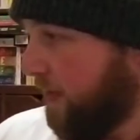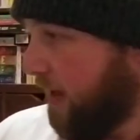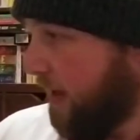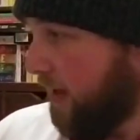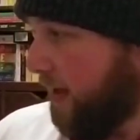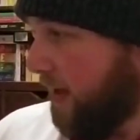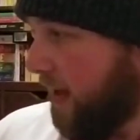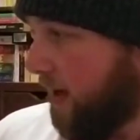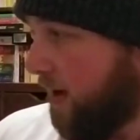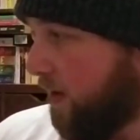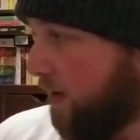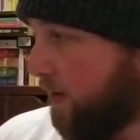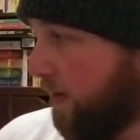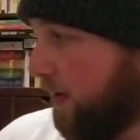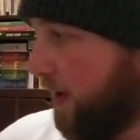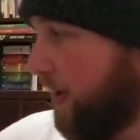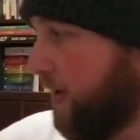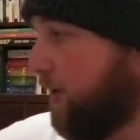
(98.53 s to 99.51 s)
Now,
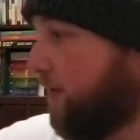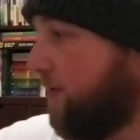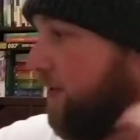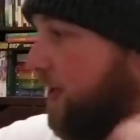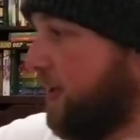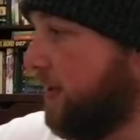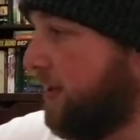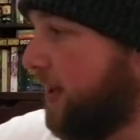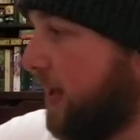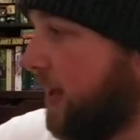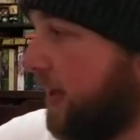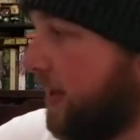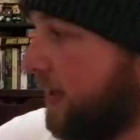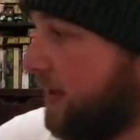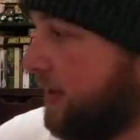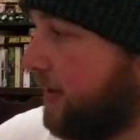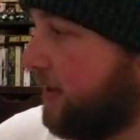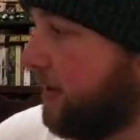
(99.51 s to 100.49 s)
each of these
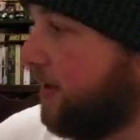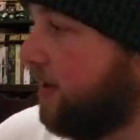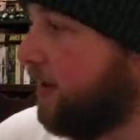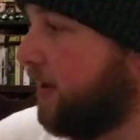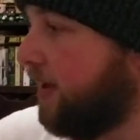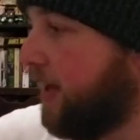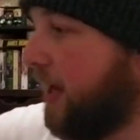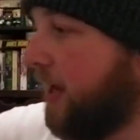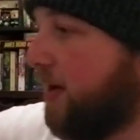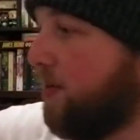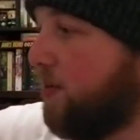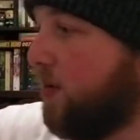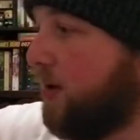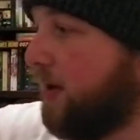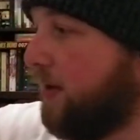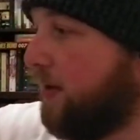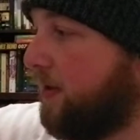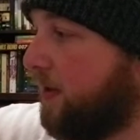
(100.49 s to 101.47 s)
guys came
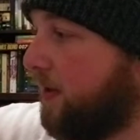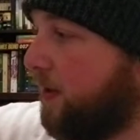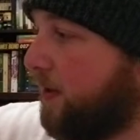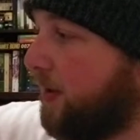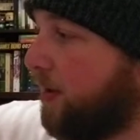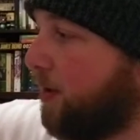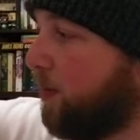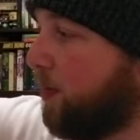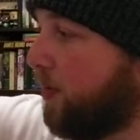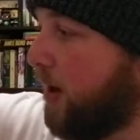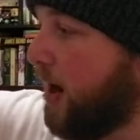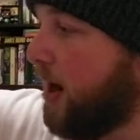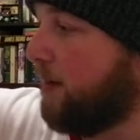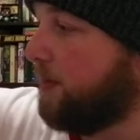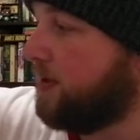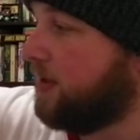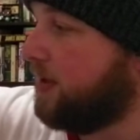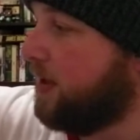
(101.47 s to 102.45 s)
with little
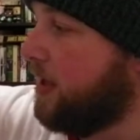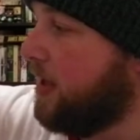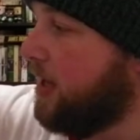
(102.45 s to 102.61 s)
props.